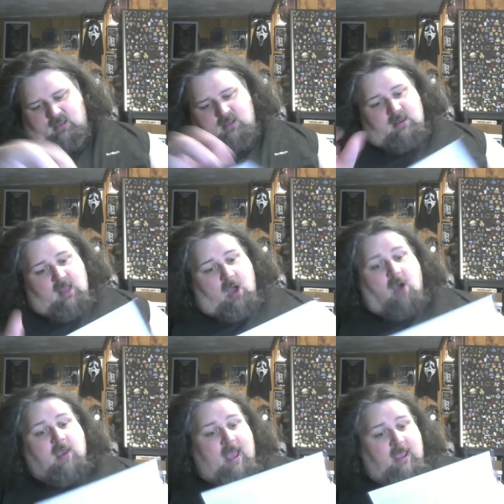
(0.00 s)

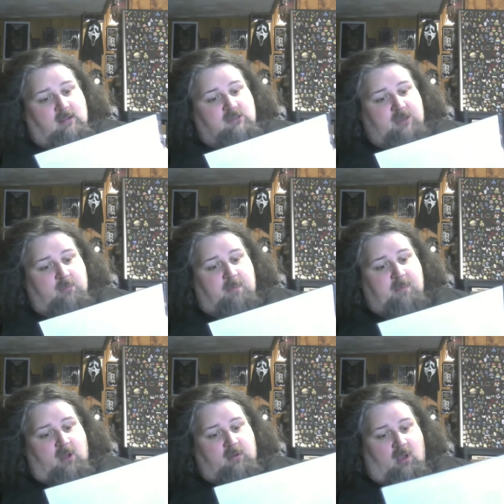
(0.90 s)
No, okay. Jim
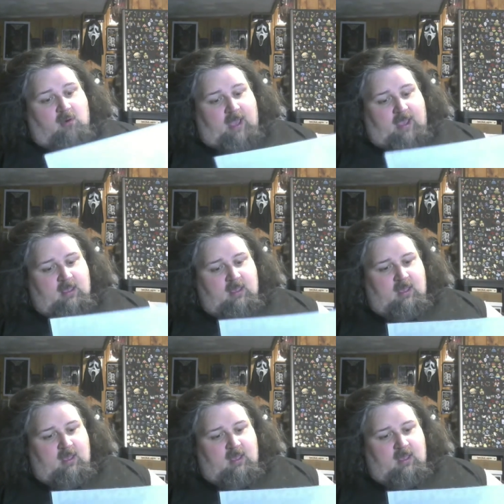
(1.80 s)
Winburn. Okay.